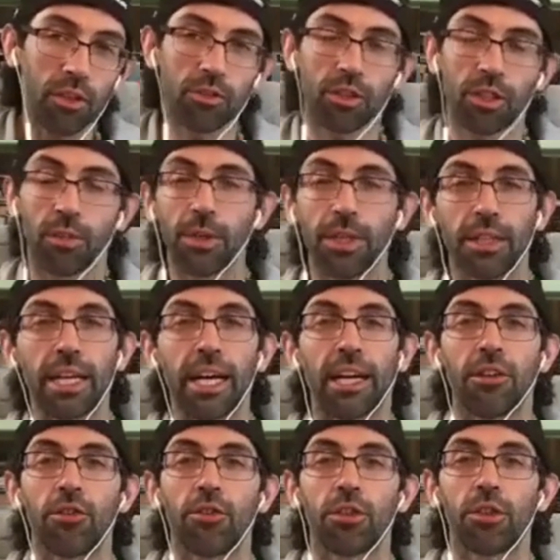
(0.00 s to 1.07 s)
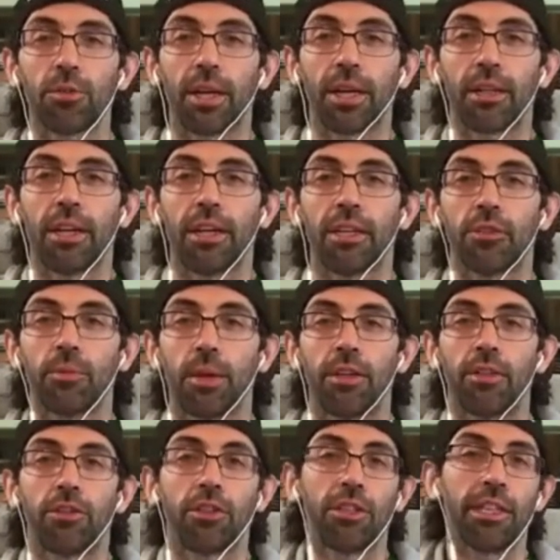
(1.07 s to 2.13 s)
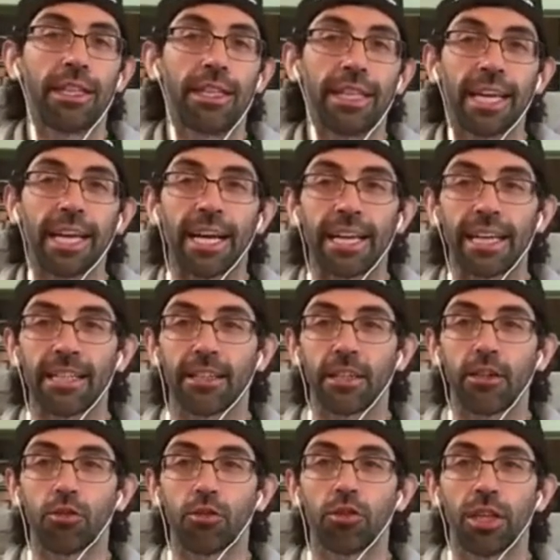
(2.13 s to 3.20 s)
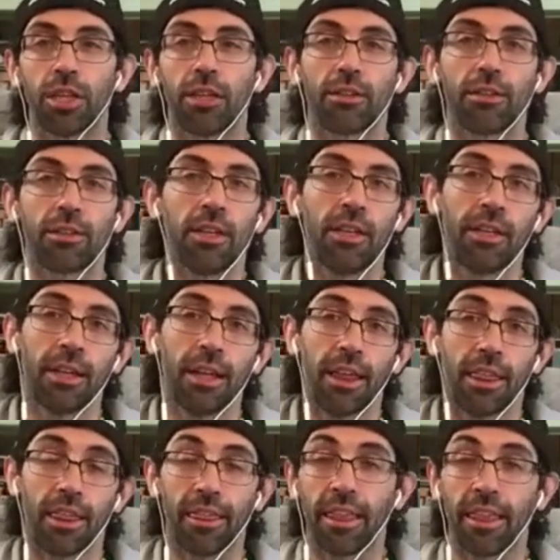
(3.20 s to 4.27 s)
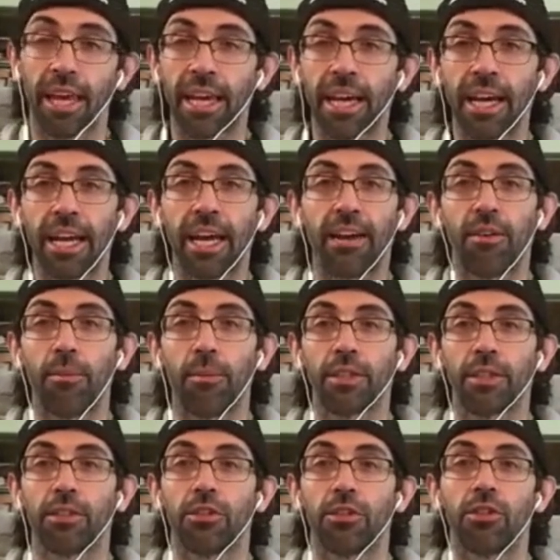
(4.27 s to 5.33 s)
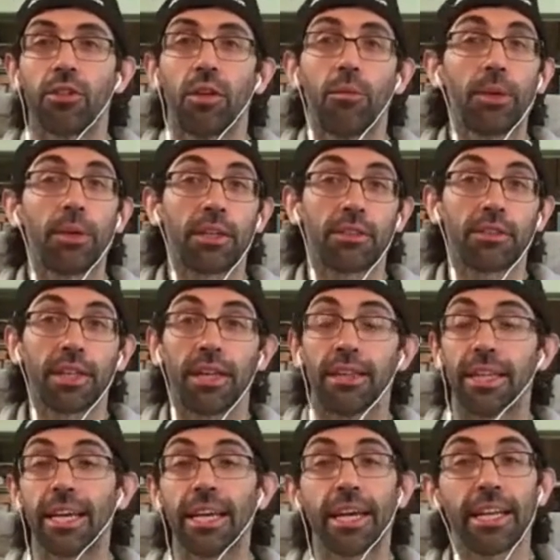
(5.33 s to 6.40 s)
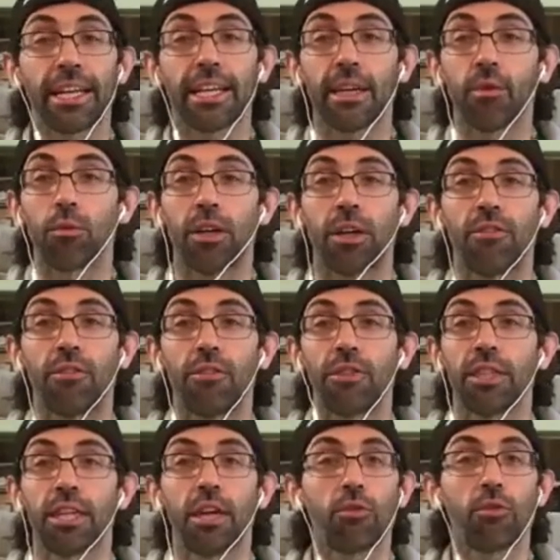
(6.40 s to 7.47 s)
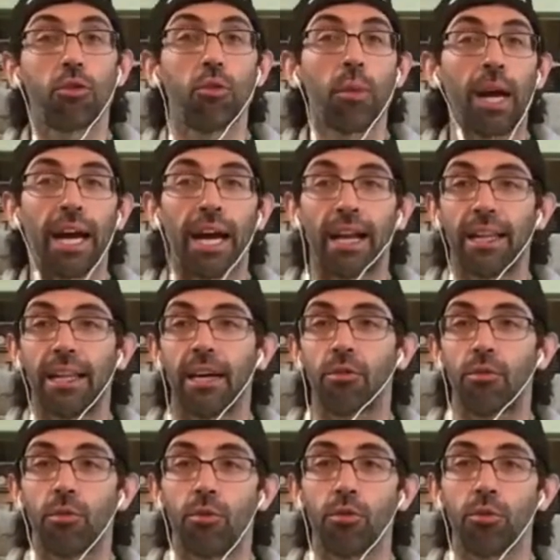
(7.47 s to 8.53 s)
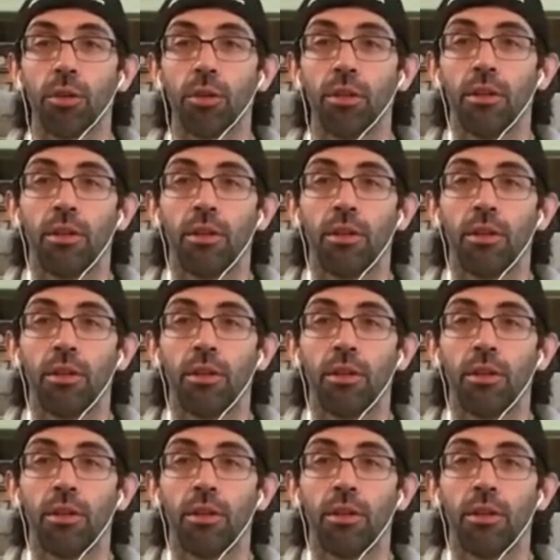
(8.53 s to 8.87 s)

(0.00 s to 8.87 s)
There's going to be a lot of noise about Elias Pettersson. They got to get the coach settled. They got to have a message and they got to get whatever's in that room out of that room.